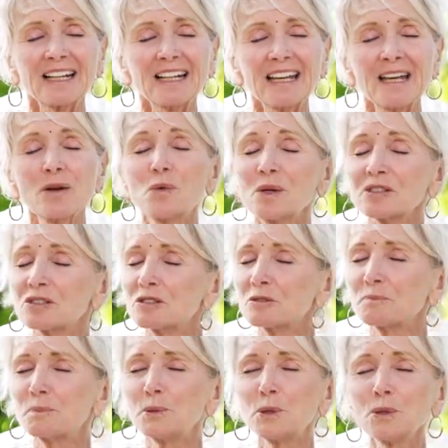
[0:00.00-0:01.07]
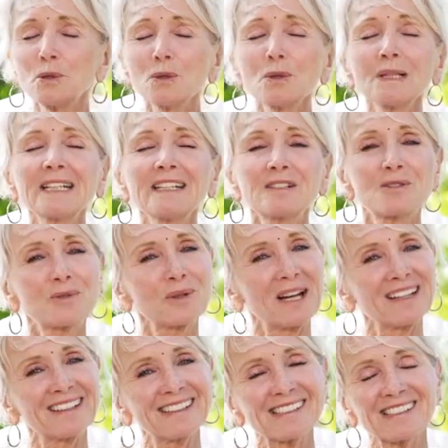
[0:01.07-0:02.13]
it was purely
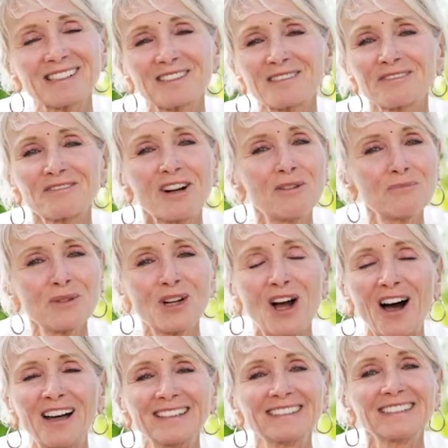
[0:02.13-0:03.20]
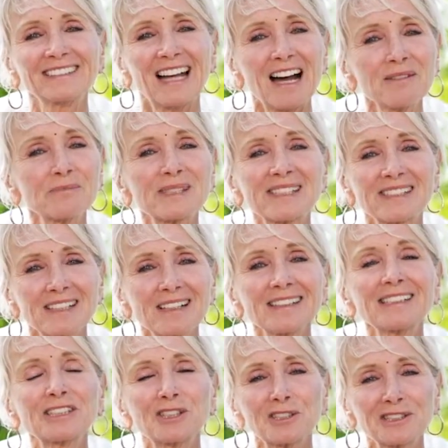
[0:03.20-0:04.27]
grace from God. I'm still
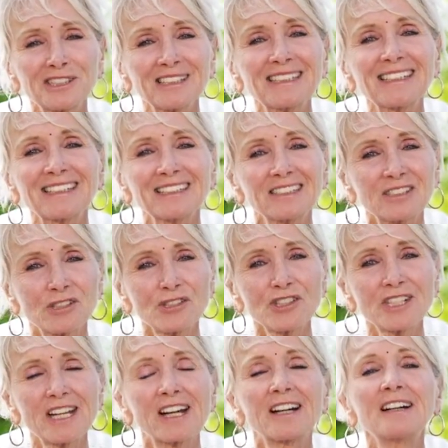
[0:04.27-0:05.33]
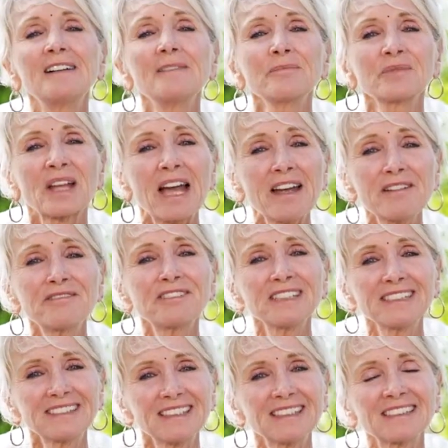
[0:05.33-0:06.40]
here today to share
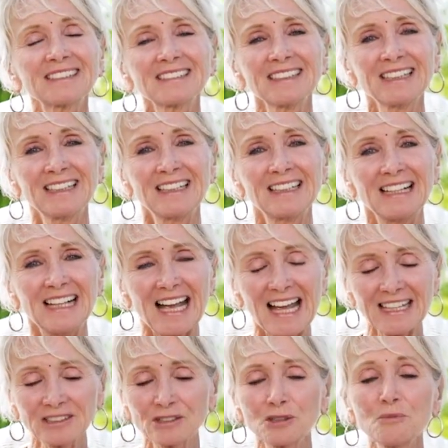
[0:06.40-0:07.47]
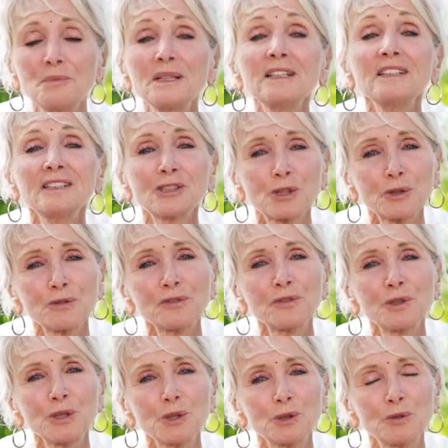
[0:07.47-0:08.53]
everything and to be here
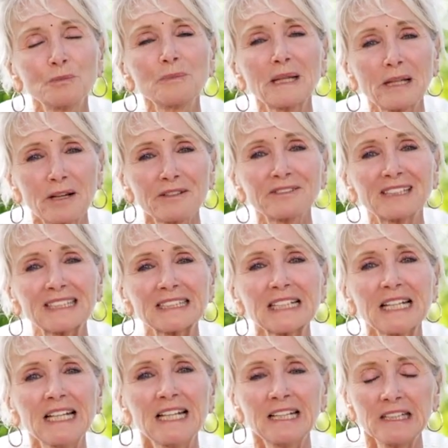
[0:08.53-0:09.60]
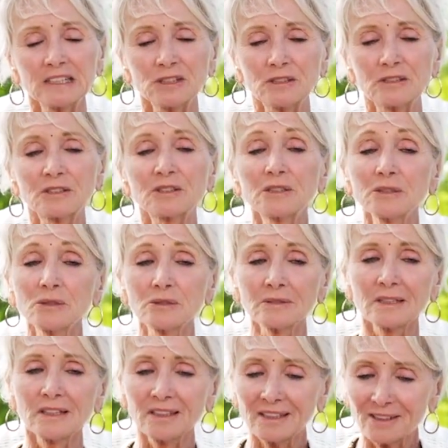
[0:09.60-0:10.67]
for you, beloved, to
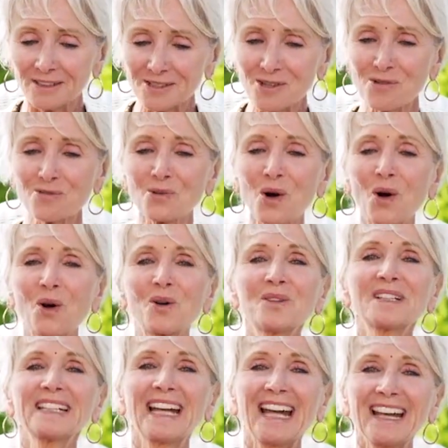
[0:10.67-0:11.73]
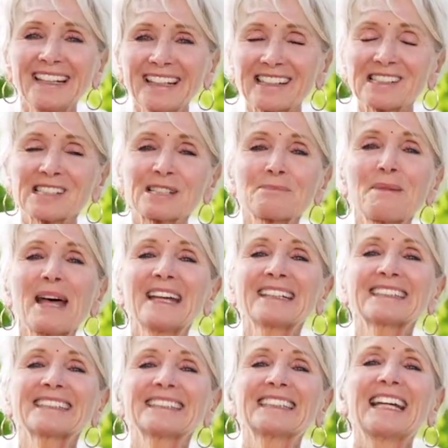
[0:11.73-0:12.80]
grow and
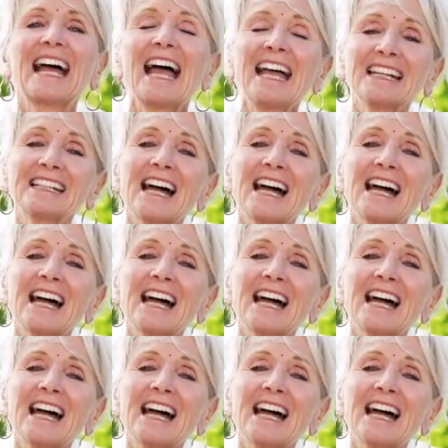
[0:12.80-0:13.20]
expand and